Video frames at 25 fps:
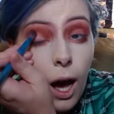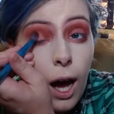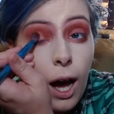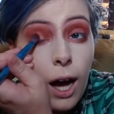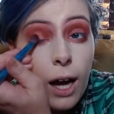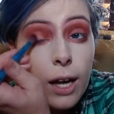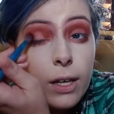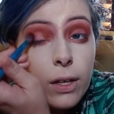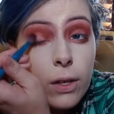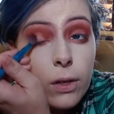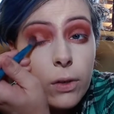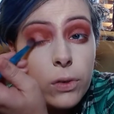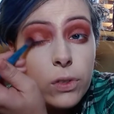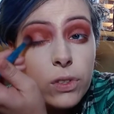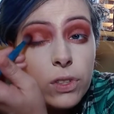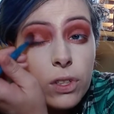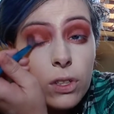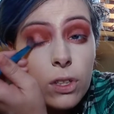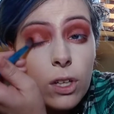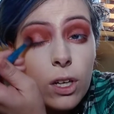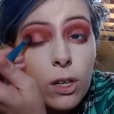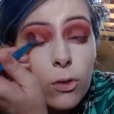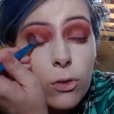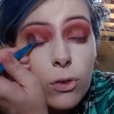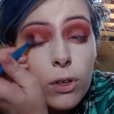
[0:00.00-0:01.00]
I use a
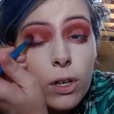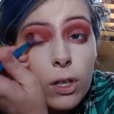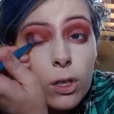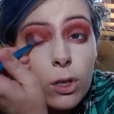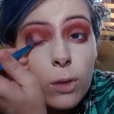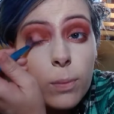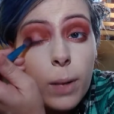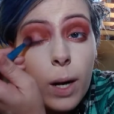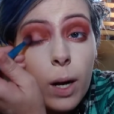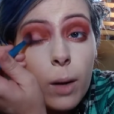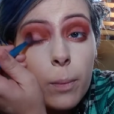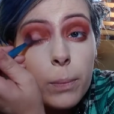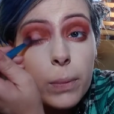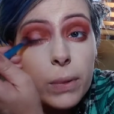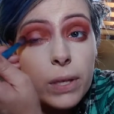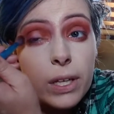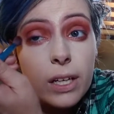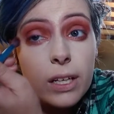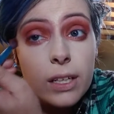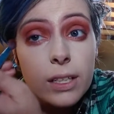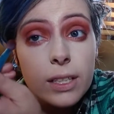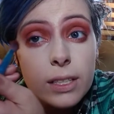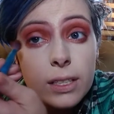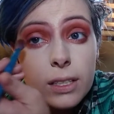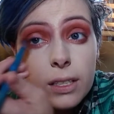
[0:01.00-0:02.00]
lot of ColourPop
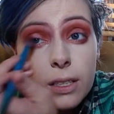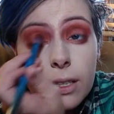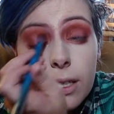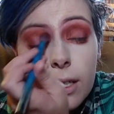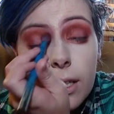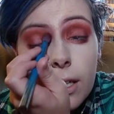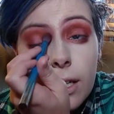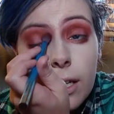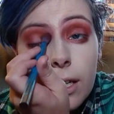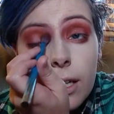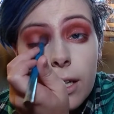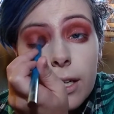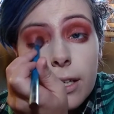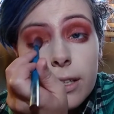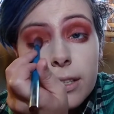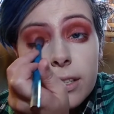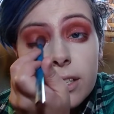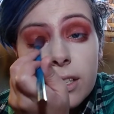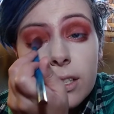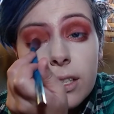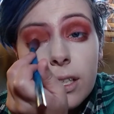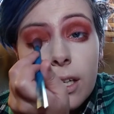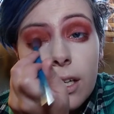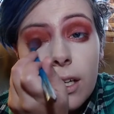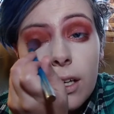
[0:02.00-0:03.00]
because
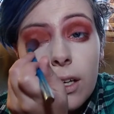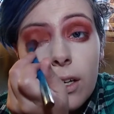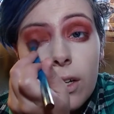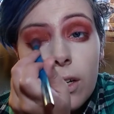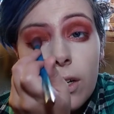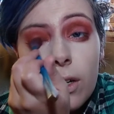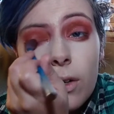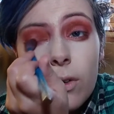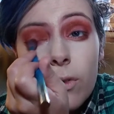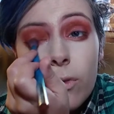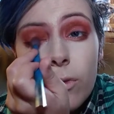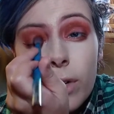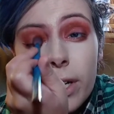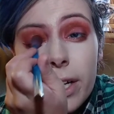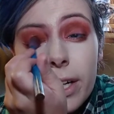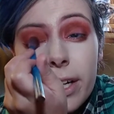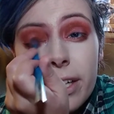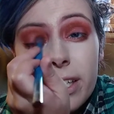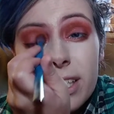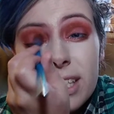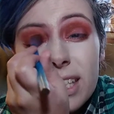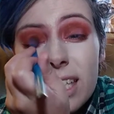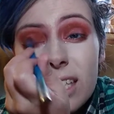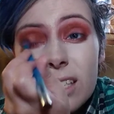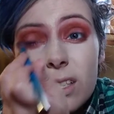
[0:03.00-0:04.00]
it's very
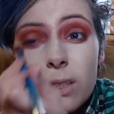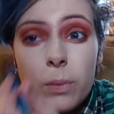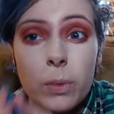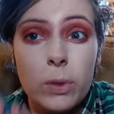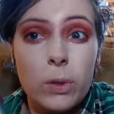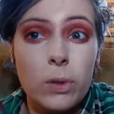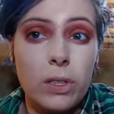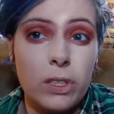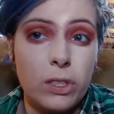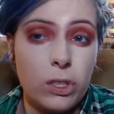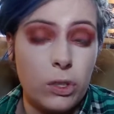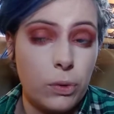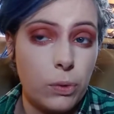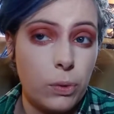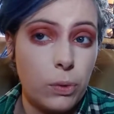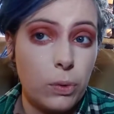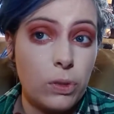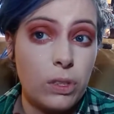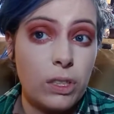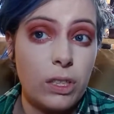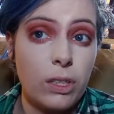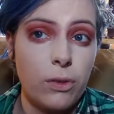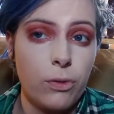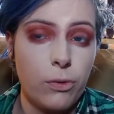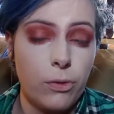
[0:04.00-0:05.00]
accessible, it's
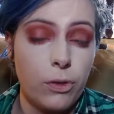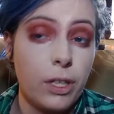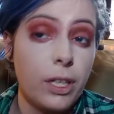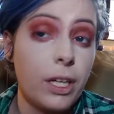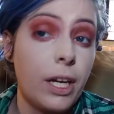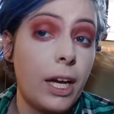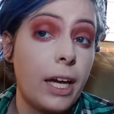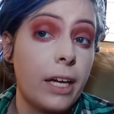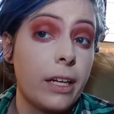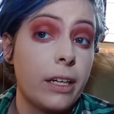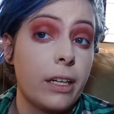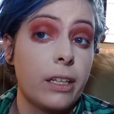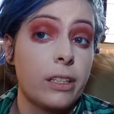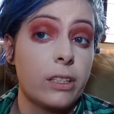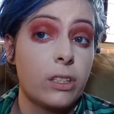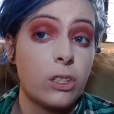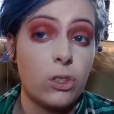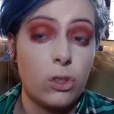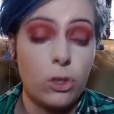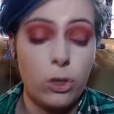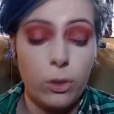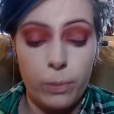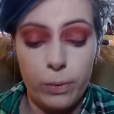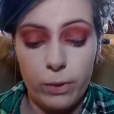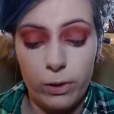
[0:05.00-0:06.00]
cruelty-free, and
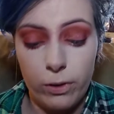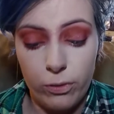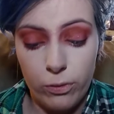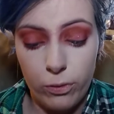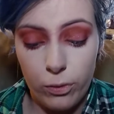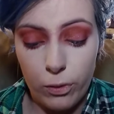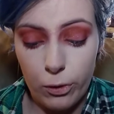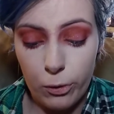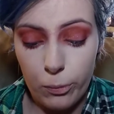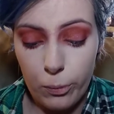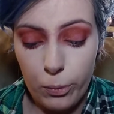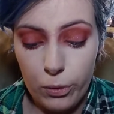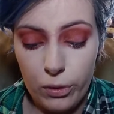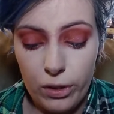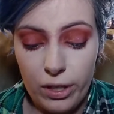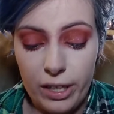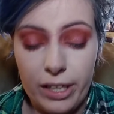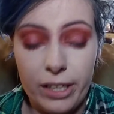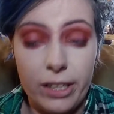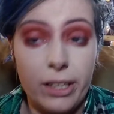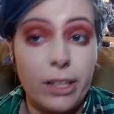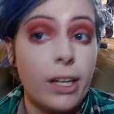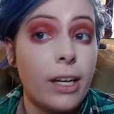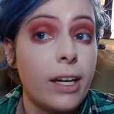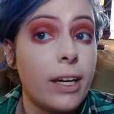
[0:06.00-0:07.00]
it's super affordable,
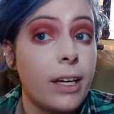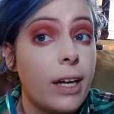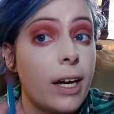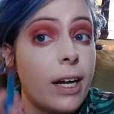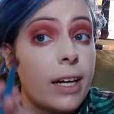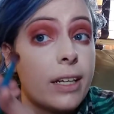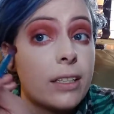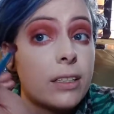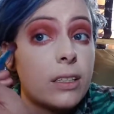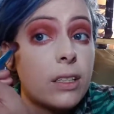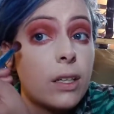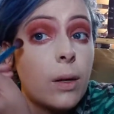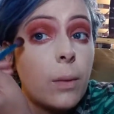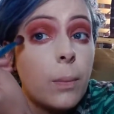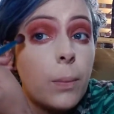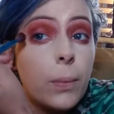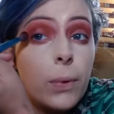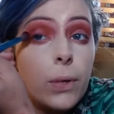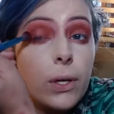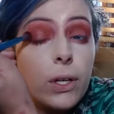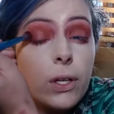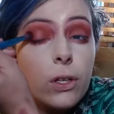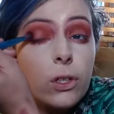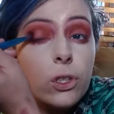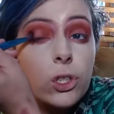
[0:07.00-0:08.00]
and it has a
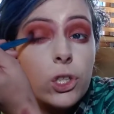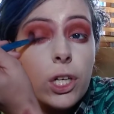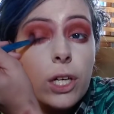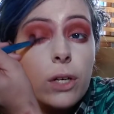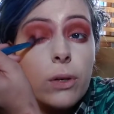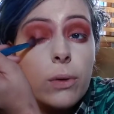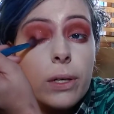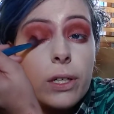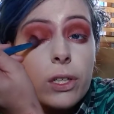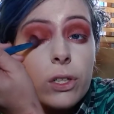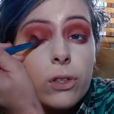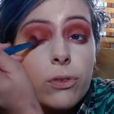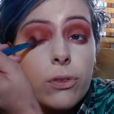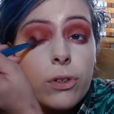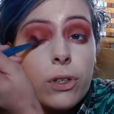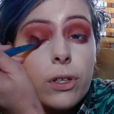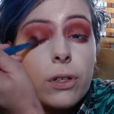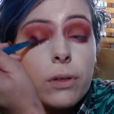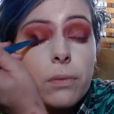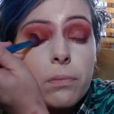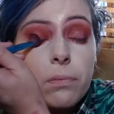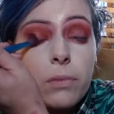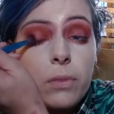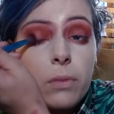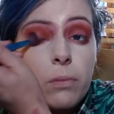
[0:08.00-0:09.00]
pretty good shade range
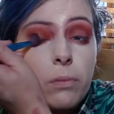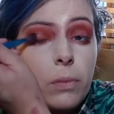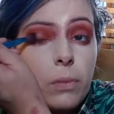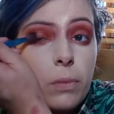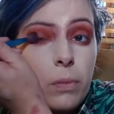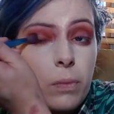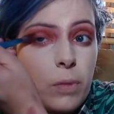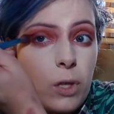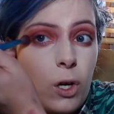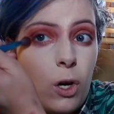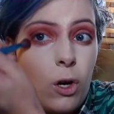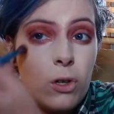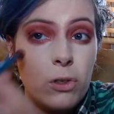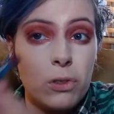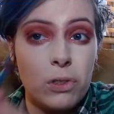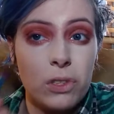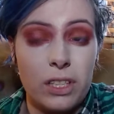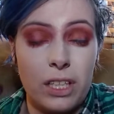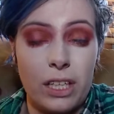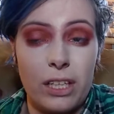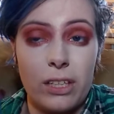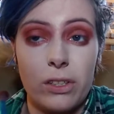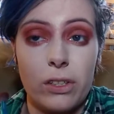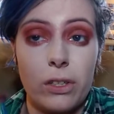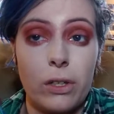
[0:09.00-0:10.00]
for all
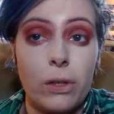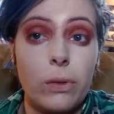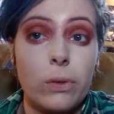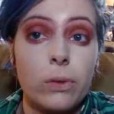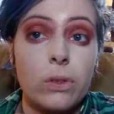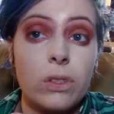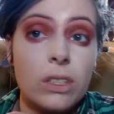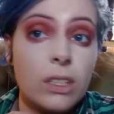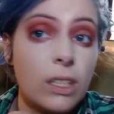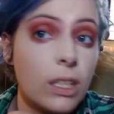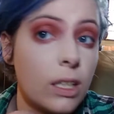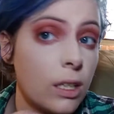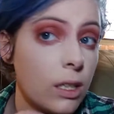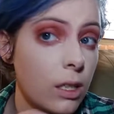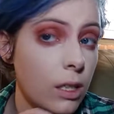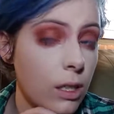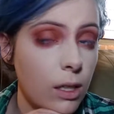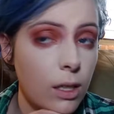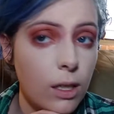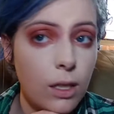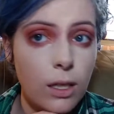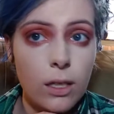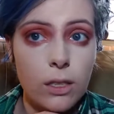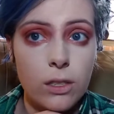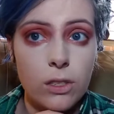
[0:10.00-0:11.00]
skin tones.
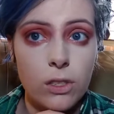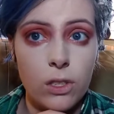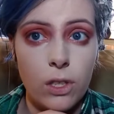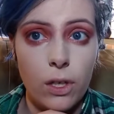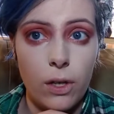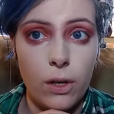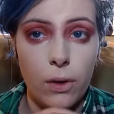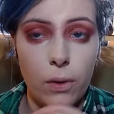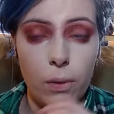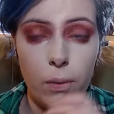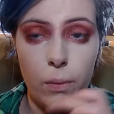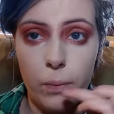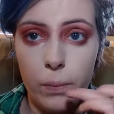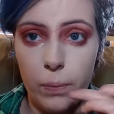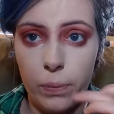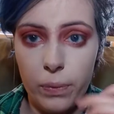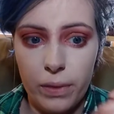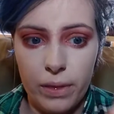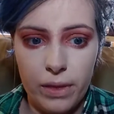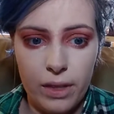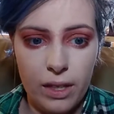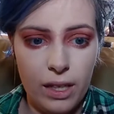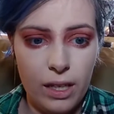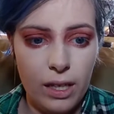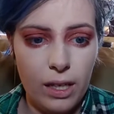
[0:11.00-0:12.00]
So
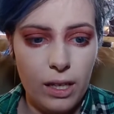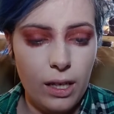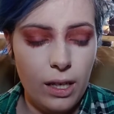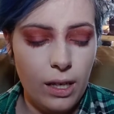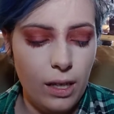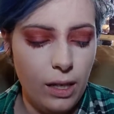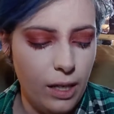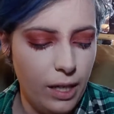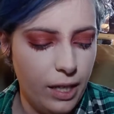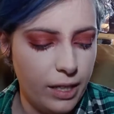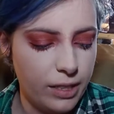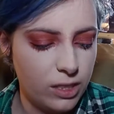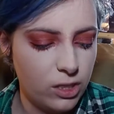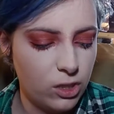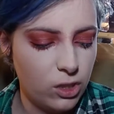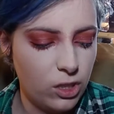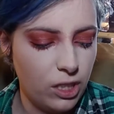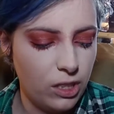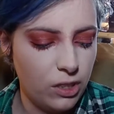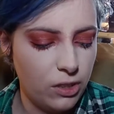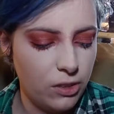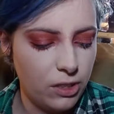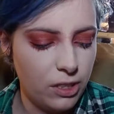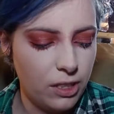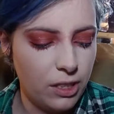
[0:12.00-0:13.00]
it's
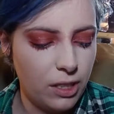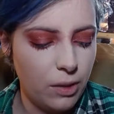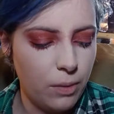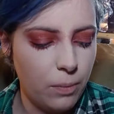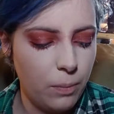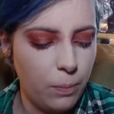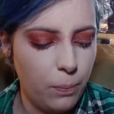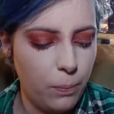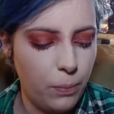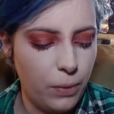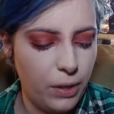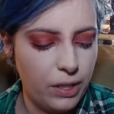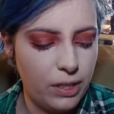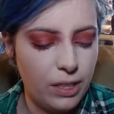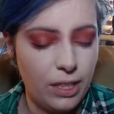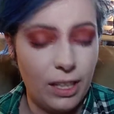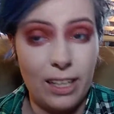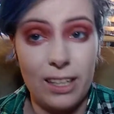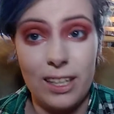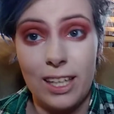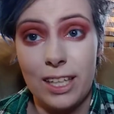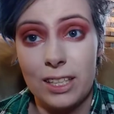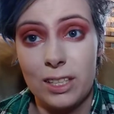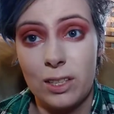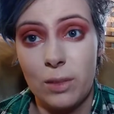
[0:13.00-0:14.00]
generally a brand that
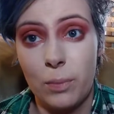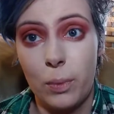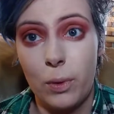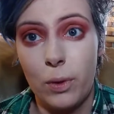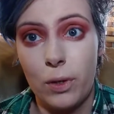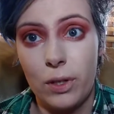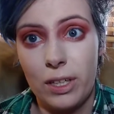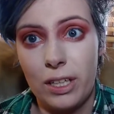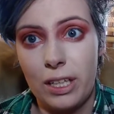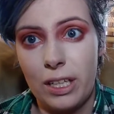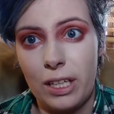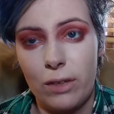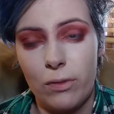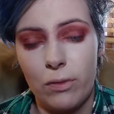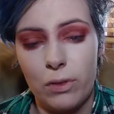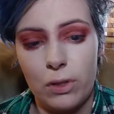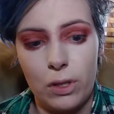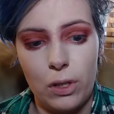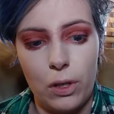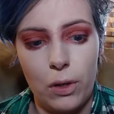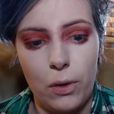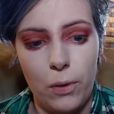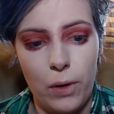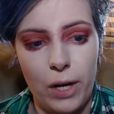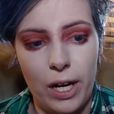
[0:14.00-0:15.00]
I like supporting, even
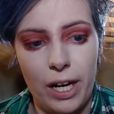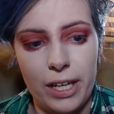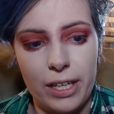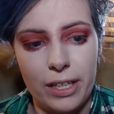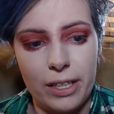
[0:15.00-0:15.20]
though